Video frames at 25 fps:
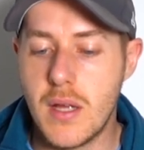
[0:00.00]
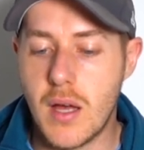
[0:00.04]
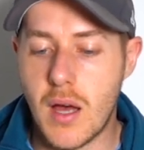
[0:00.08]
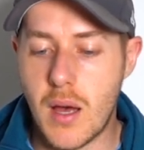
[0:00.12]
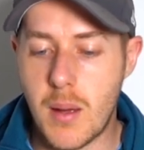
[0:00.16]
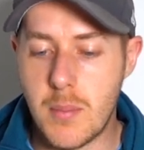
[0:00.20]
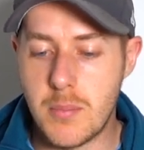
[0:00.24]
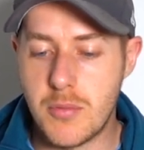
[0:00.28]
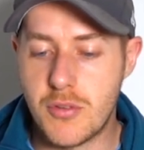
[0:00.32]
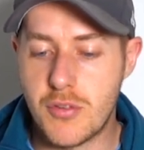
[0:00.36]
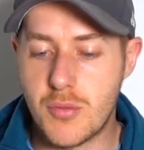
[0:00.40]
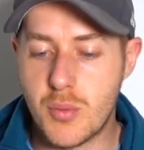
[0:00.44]

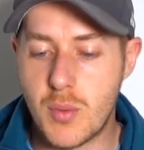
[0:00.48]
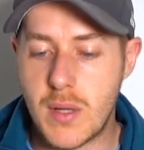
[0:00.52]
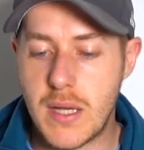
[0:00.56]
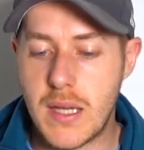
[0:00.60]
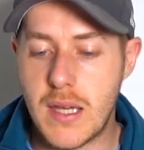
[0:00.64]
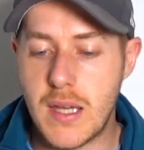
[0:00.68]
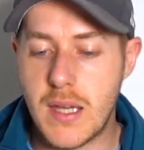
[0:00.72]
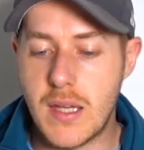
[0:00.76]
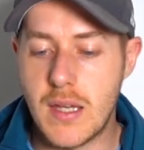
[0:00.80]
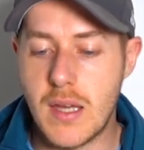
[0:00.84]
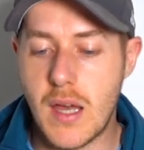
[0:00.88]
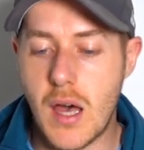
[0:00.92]
I'm
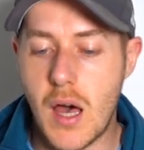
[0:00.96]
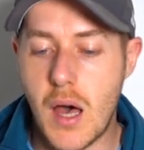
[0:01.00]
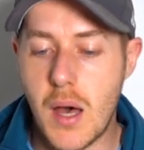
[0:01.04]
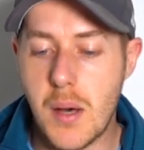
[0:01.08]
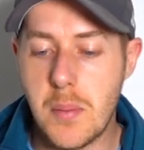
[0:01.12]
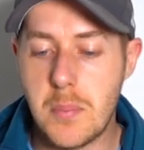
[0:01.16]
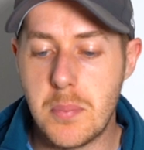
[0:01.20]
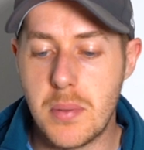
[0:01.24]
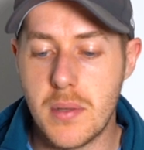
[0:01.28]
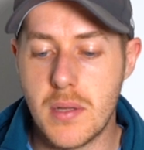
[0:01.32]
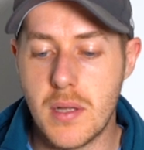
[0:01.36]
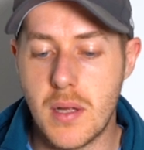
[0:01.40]
swinging
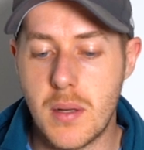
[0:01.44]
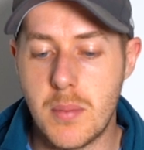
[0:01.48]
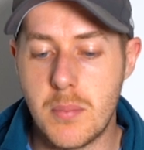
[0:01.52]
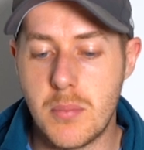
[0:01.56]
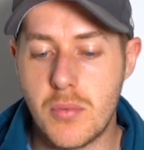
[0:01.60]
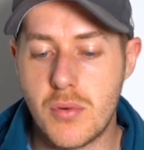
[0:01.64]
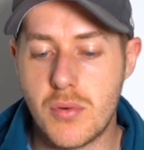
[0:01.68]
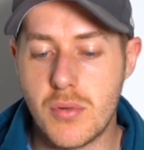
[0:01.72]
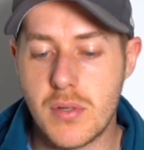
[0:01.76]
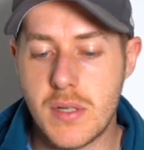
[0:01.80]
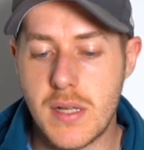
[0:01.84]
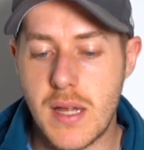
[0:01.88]
up a lot
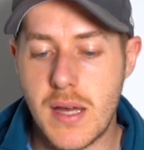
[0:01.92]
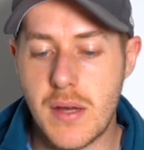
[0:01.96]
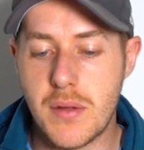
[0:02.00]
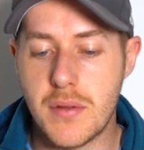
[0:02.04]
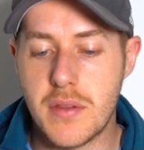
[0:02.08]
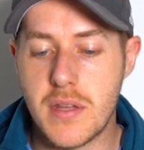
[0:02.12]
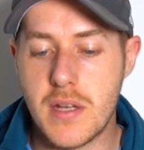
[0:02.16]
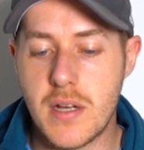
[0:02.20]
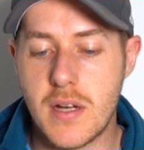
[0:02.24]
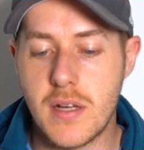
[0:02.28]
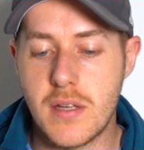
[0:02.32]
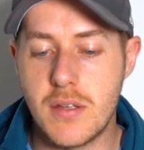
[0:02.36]
more now
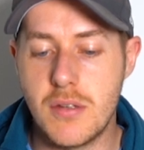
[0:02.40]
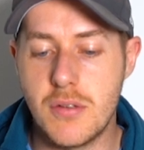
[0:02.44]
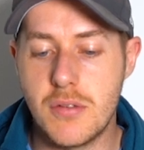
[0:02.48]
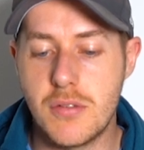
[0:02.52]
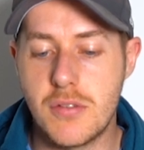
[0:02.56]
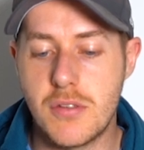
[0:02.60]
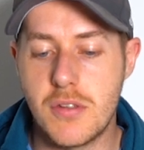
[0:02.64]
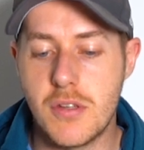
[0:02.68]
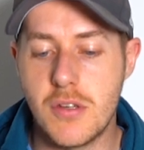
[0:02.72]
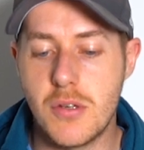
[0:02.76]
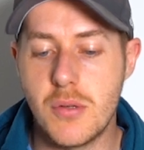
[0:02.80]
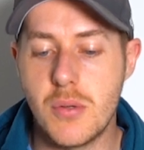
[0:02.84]
than I
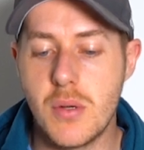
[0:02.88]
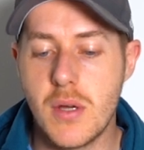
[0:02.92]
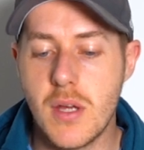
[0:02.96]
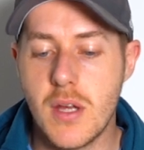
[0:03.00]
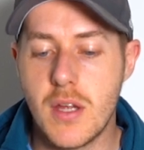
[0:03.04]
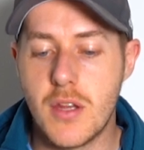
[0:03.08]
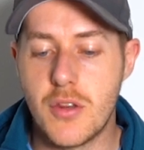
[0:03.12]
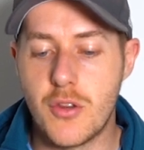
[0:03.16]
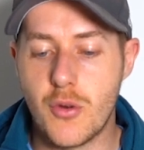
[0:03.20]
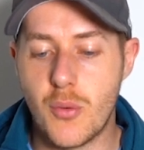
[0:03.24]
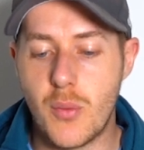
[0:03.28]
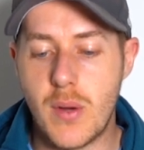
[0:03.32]
used to.
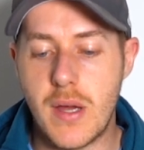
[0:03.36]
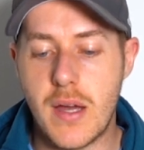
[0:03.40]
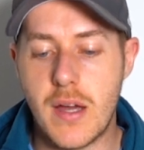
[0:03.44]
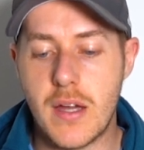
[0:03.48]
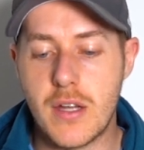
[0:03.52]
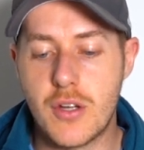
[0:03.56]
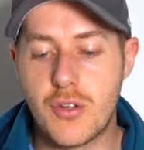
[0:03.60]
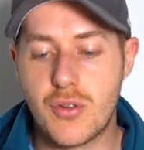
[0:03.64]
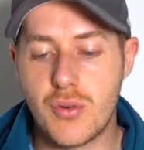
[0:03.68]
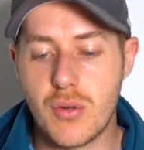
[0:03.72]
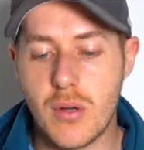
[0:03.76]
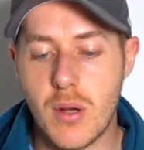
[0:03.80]
The way
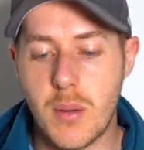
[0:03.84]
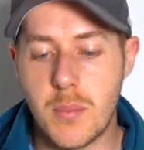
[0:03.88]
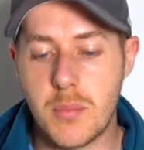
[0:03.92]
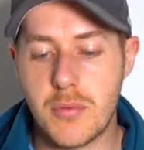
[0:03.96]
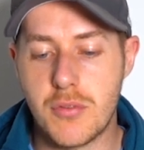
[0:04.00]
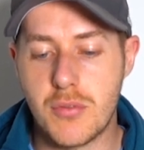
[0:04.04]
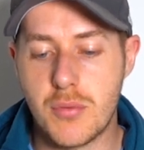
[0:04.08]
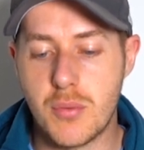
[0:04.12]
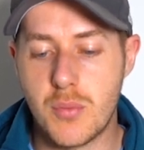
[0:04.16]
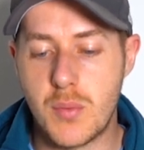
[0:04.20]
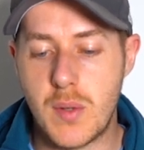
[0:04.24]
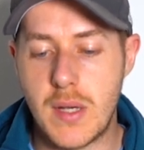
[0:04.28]
I grew up
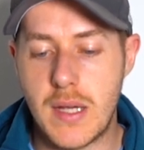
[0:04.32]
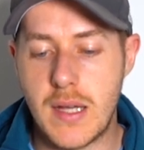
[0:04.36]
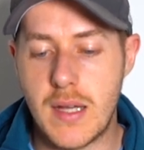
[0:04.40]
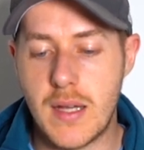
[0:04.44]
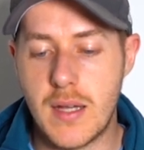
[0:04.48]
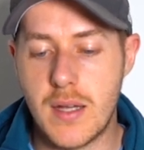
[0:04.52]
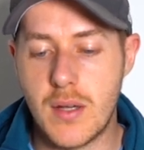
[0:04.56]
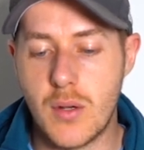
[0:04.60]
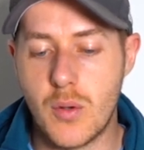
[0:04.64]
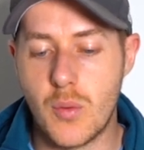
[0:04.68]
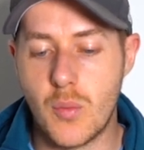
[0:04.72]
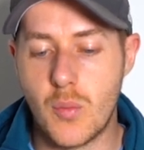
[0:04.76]

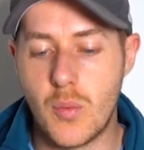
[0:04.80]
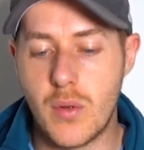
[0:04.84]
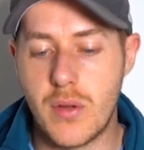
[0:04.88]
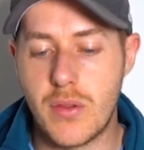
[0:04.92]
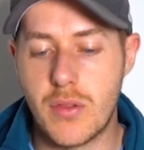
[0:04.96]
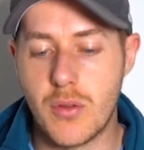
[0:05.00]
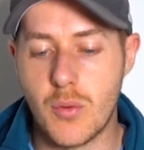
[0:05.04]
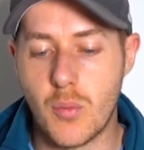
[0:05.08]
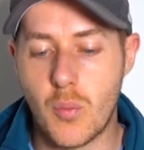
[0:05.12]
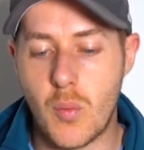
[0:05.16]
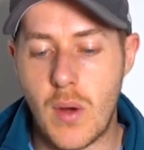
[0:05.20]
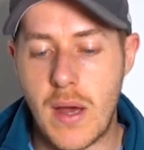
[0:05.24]
swinging
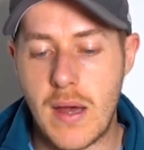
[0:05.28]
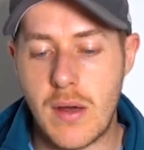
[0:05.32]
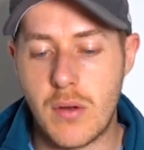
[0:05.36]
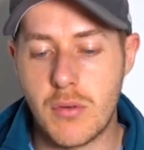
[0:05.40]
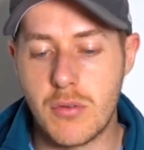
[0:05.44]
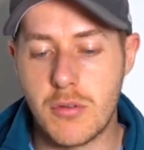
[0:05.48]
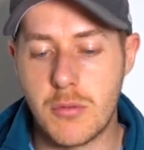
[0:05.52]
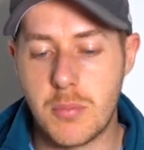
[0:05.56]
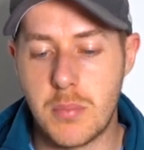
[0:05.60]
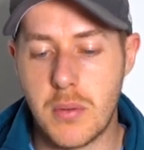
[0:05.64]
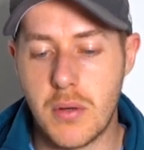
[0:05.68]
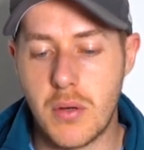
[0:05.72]
with the
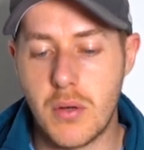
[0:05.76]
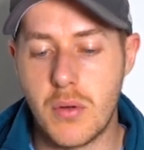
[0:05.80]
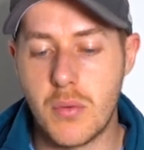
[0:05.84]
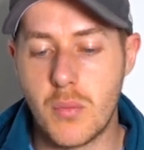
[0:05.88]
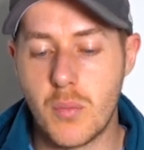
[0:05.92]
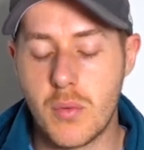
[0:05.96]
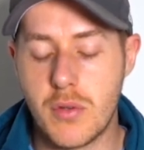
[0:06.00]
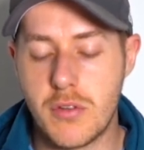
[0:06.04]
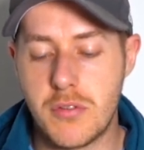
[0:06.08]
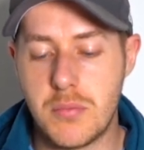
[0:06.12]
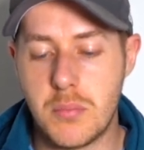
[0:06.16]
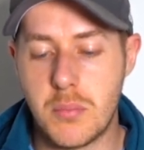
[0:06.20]
wound
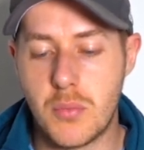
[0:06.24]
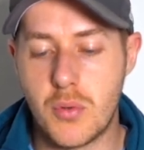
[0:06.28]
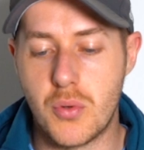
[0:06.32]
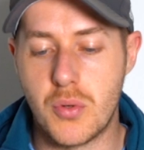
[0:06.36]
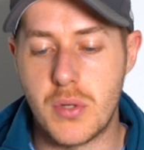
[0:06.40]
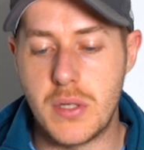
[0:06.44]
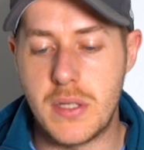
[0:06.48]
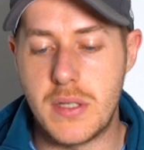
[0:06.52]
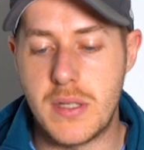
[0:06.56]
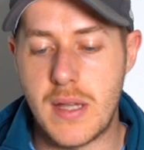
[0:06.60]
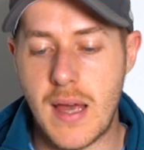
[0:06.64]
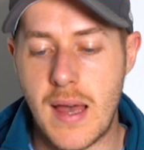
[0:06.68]
ball was
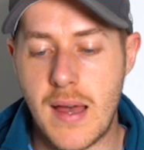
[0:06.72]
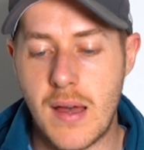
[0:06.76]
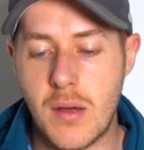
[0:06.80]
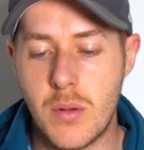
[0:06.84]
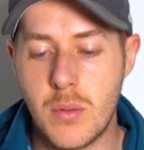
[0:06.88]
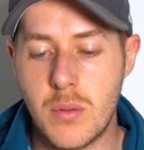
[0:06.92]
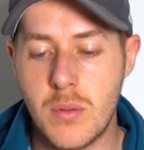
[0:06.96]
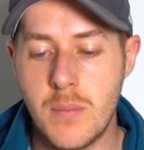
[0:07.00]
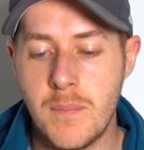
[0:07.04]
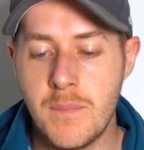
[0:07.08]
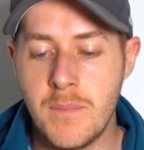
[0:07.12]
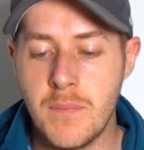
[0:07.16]
more
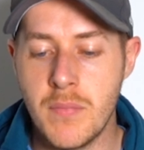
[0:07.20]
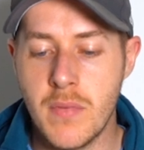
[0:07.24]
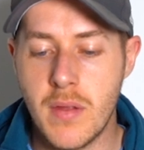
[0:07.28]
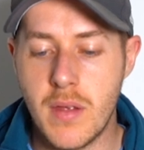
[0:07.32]
down.